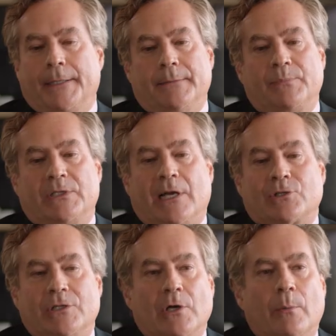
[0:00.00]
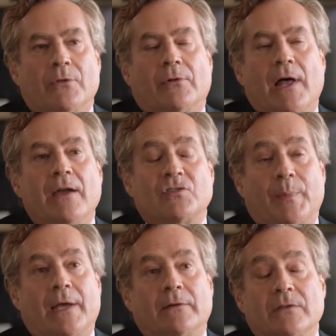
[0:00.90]
and potentially double the
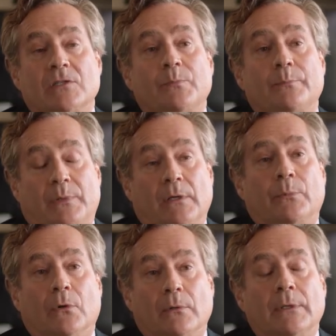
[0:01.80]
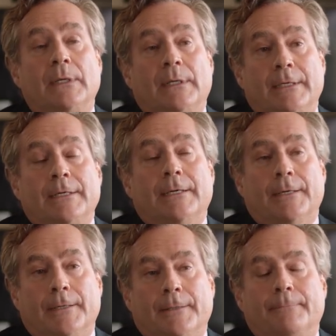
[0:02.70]
lifespan of these people,
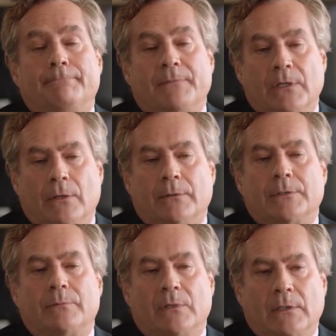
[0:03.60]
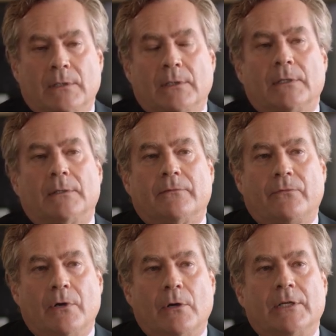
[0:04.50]
it'd be
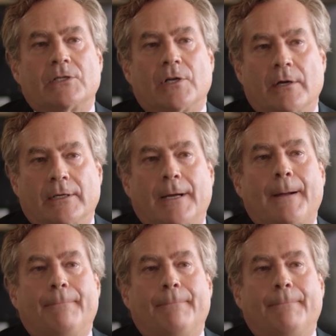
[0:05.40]
very exciting.